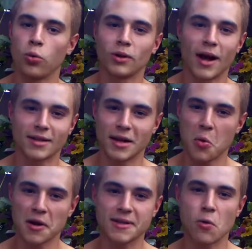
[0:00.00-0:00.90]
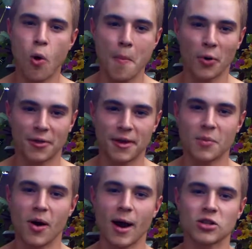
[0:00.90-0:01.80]
lastly, I want to say one more thing
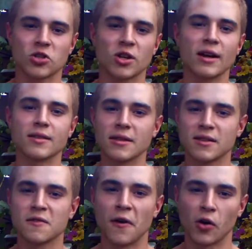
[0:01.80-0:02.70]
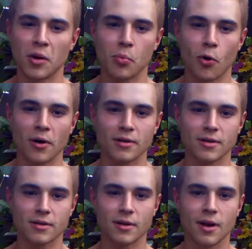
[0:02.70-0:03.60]
about exercise, and this is very
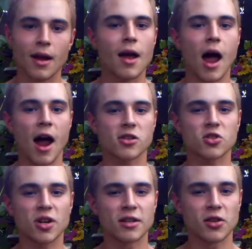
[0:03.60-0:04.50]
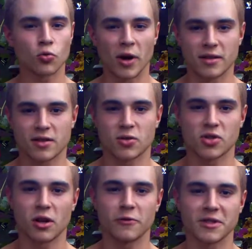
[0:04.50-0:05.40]
important. Exercising raises your
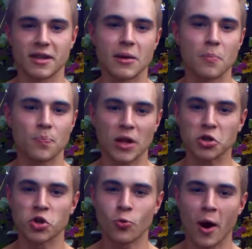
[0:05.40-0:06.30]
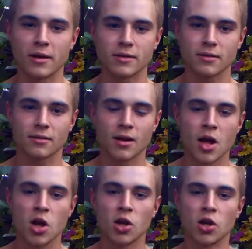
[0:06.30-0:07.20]
self-esteem in two ways.
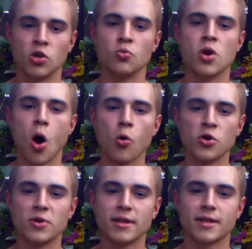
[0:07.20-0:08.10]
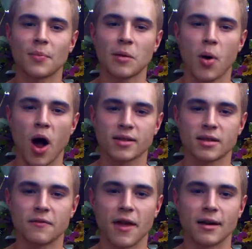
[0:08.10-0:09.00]
You know you did something
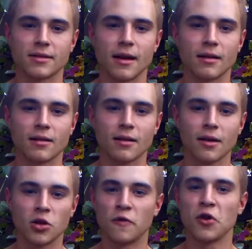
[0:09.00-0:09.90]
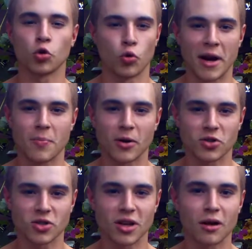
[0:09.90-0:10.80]
positive that day. You feel great about
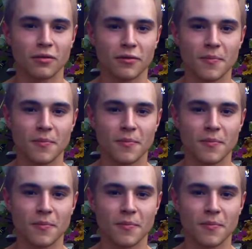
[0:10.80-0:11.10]
yourself.